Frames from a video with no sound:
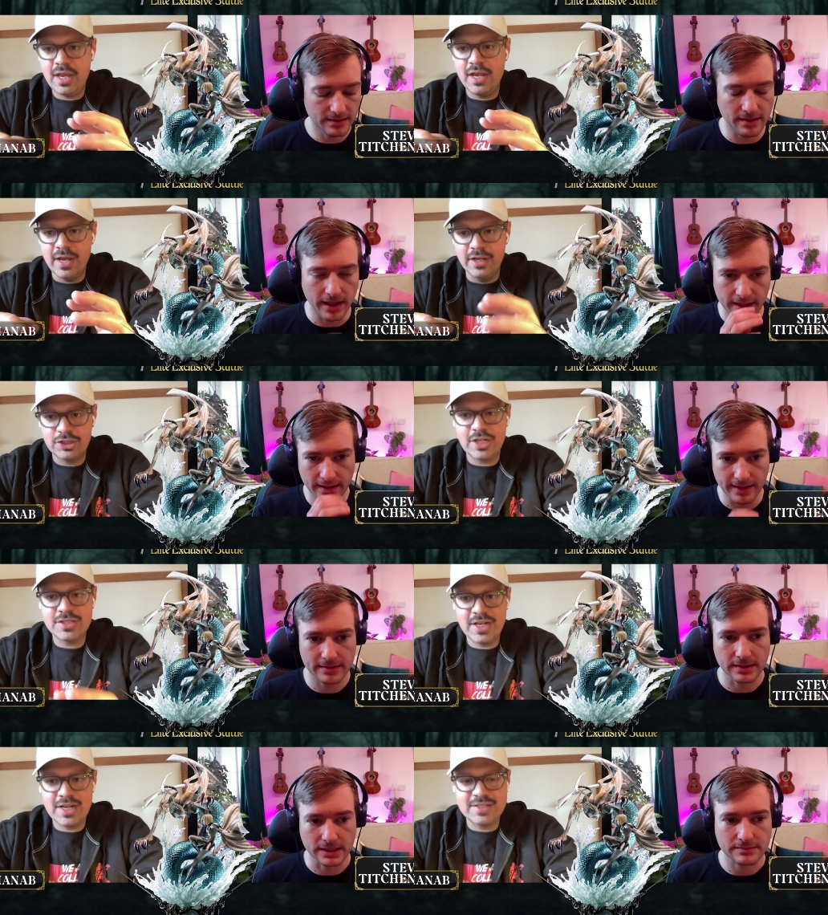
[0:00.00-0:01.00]
Speaker 1: uh,
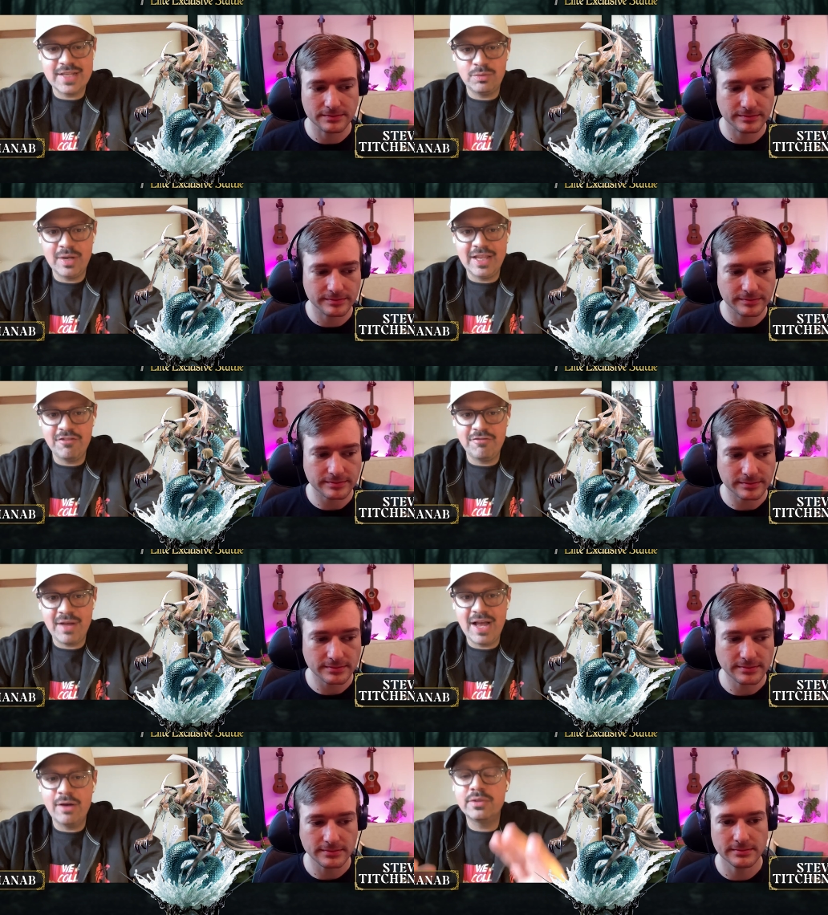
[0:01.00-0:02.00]
trust in us that we'll
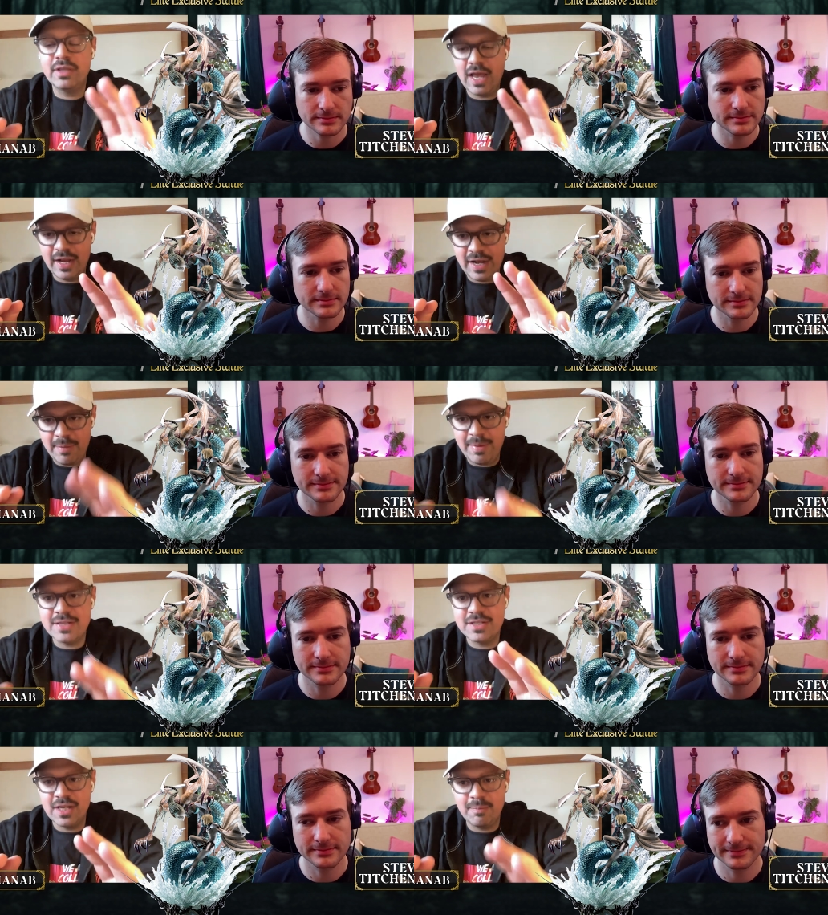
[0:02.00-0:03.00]
give out an
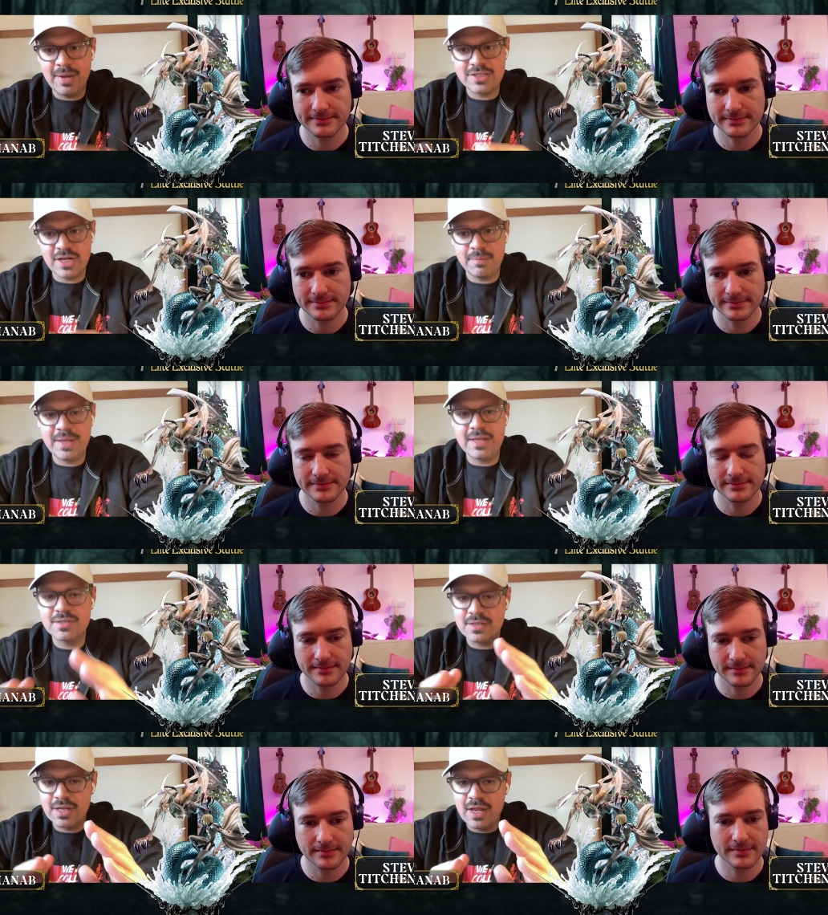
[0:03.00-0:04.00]
amazing
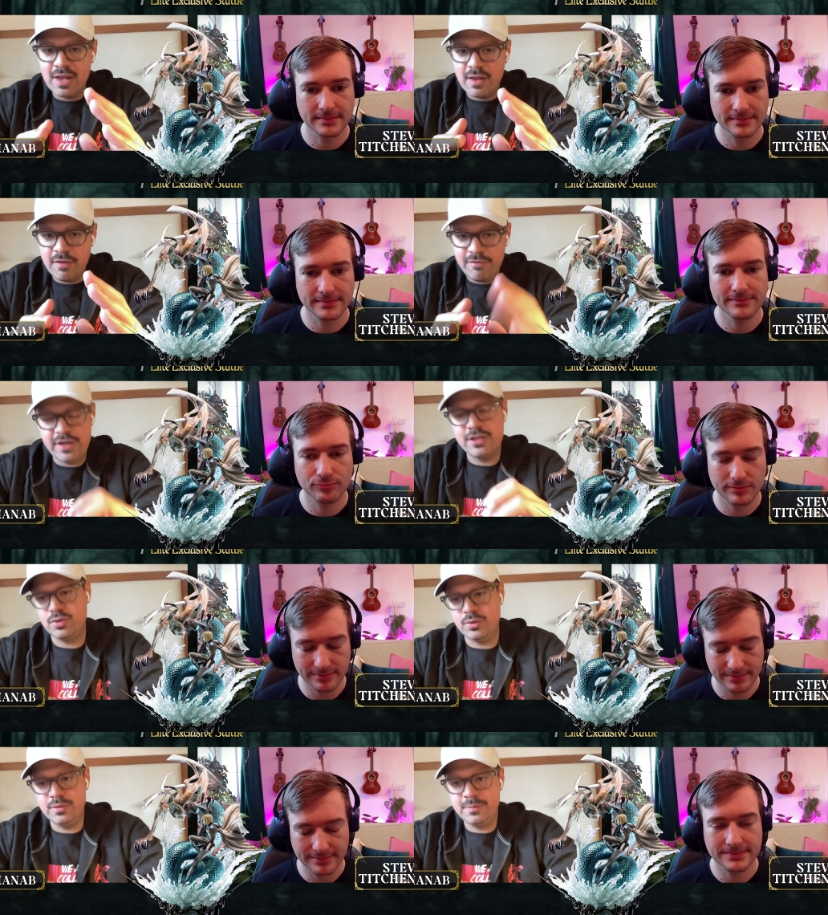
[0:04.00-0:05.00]
masterpiece
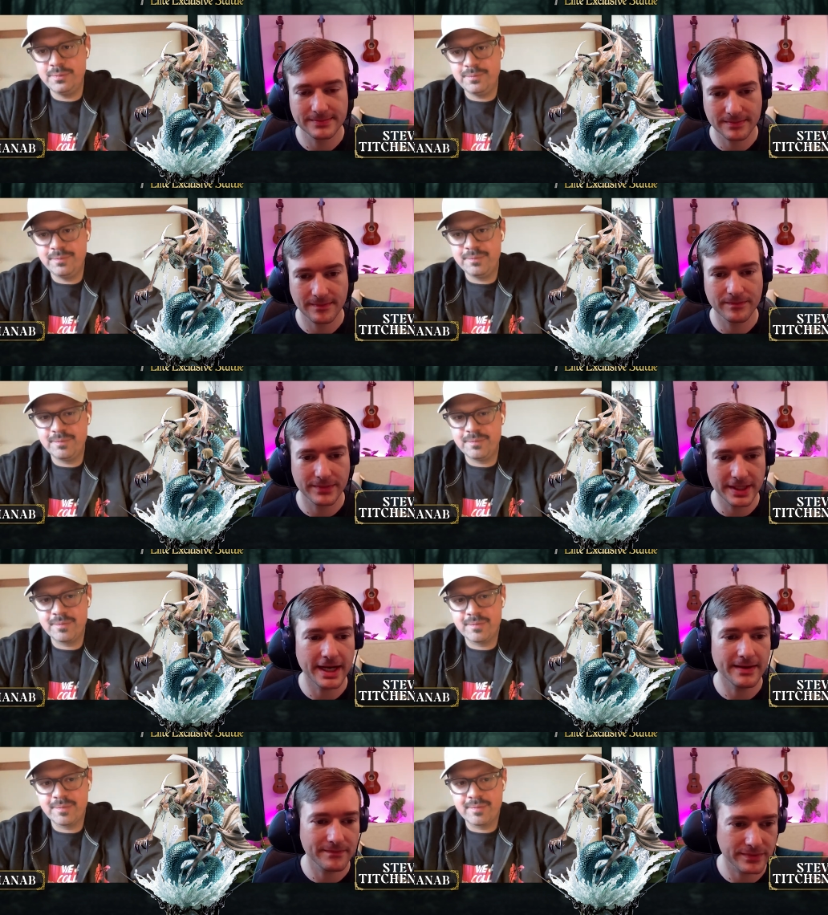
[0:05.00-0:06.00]
very soon.
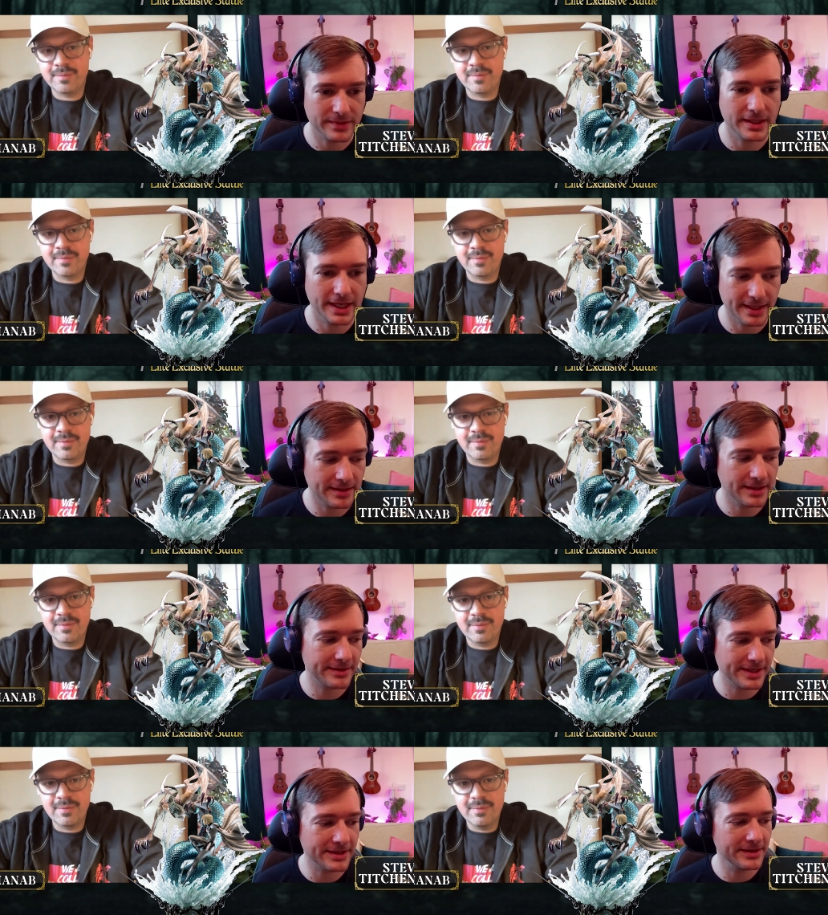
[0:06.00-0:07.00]
Speaker 2: Yeah, yeah. I
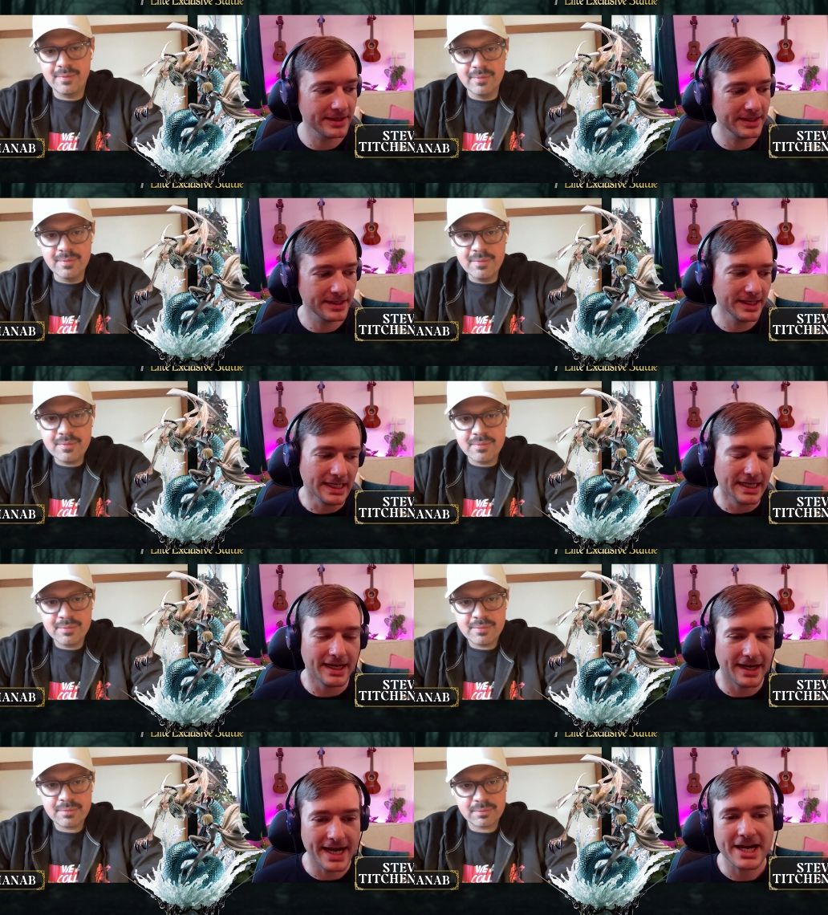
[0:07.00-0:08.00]
think
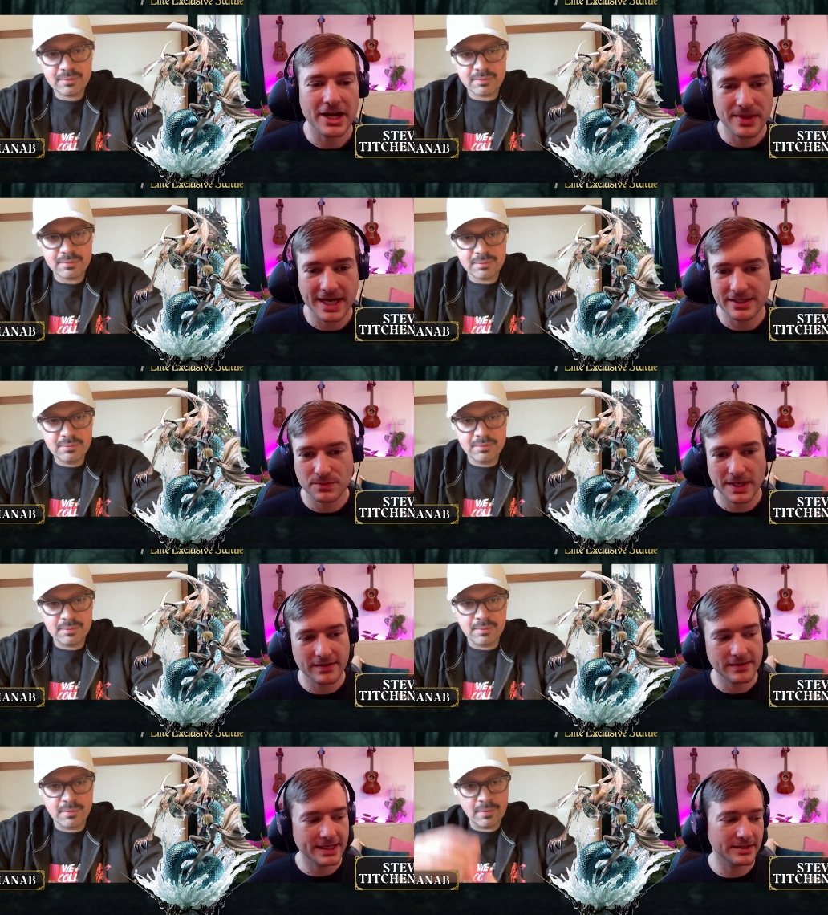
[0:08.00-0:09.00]
I echo that as well.
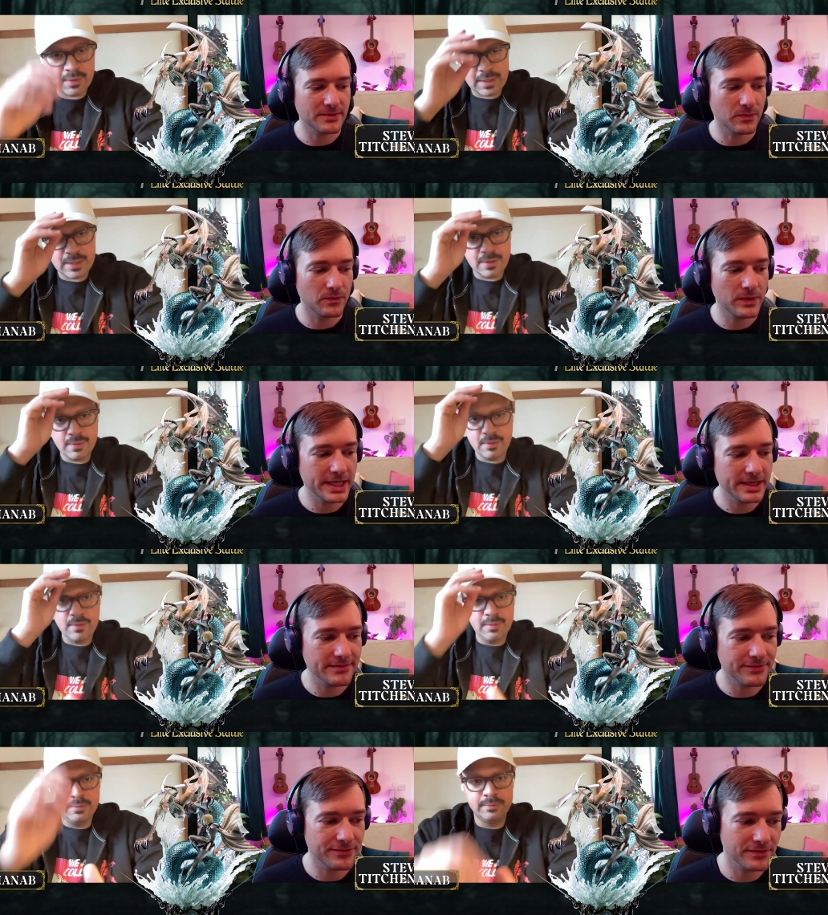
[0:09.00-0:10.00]
Like
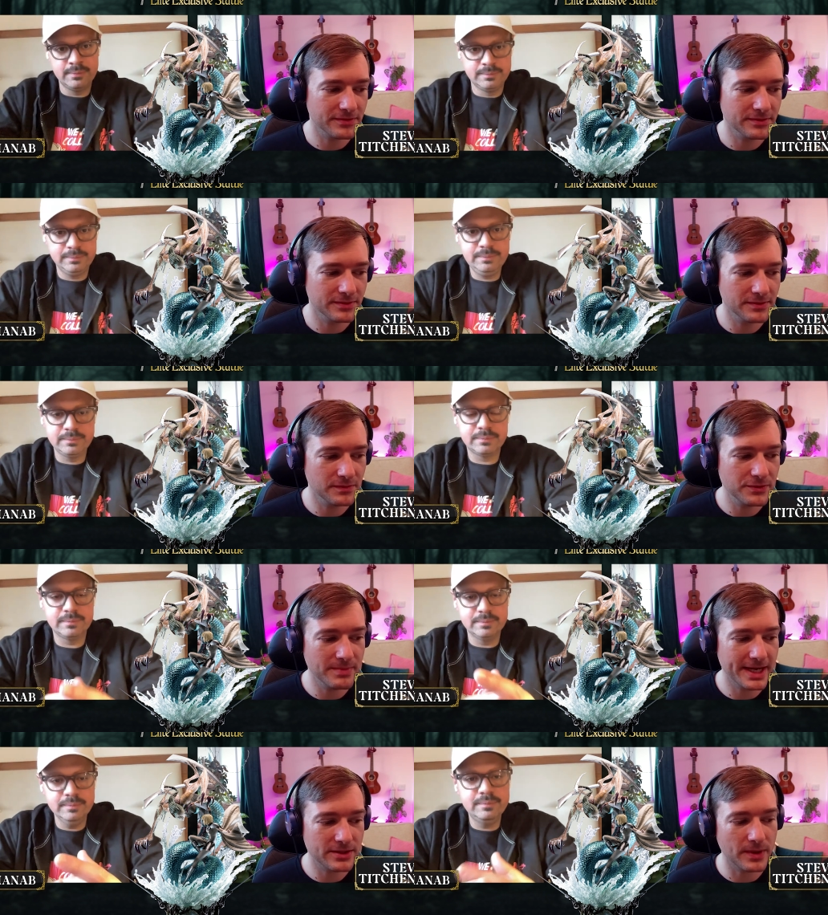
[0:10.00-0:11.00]
we've we've
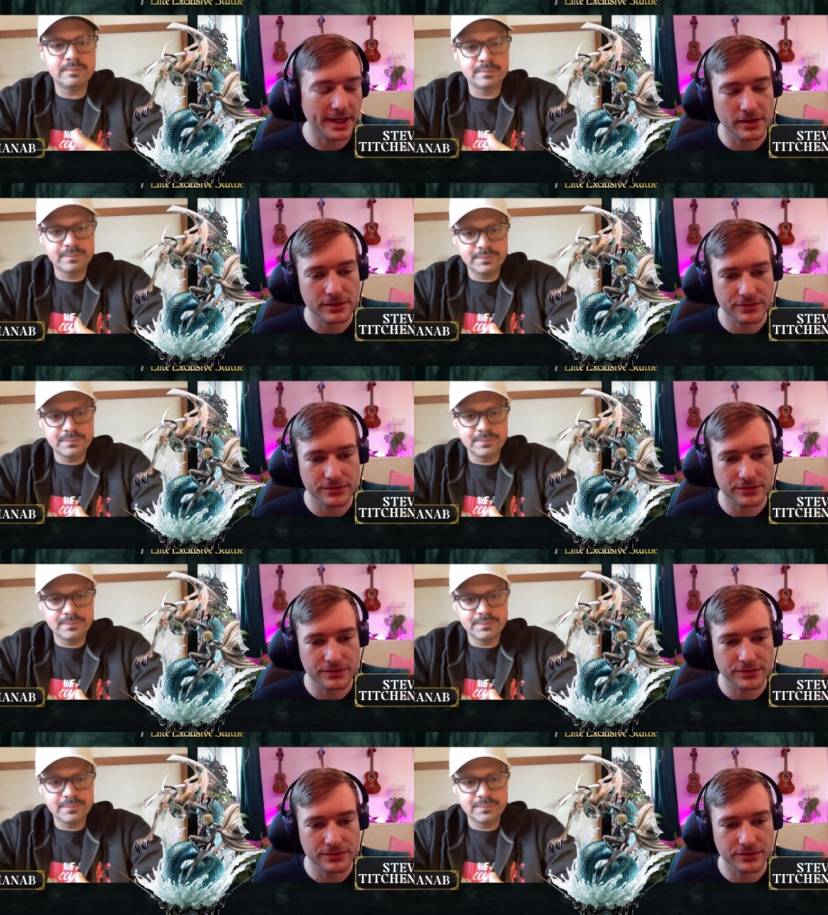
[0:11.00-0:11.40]
made quite a lot